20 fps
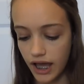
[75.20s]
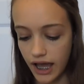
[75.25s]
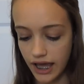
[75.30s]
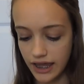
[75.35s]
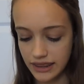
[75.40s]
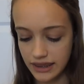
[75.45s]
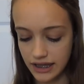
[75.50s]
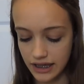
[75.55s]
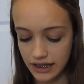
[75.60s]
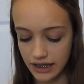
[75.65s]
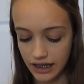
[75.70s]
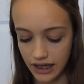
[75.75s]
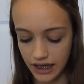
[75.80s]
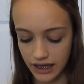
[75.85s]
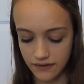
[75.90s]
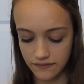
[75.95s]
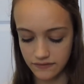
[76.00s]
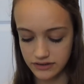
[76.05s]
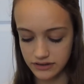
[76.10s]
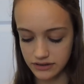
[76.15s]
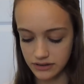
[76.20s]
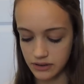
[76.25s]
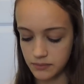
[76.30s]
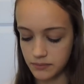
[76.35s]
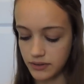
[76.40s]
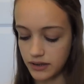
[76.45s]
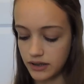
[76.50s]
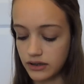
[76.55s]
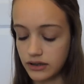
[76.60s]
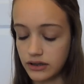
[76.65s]
And then I have some
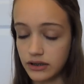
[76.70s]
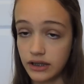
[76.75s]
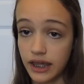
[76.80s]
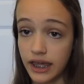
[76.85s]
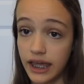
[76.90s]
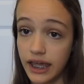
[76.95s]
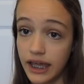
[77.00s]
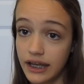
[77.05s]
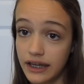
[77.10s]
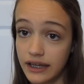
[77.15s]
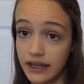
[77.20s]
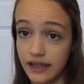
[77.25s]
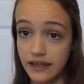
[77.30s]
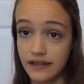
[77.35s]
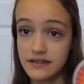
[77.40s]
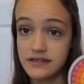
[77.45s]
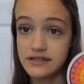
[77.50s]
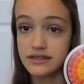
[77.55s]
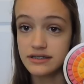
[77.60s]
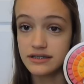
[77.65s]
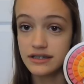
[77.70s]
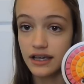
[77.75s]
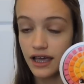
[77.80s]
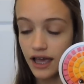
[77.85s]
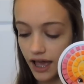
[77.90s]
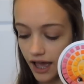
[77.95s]
old candies.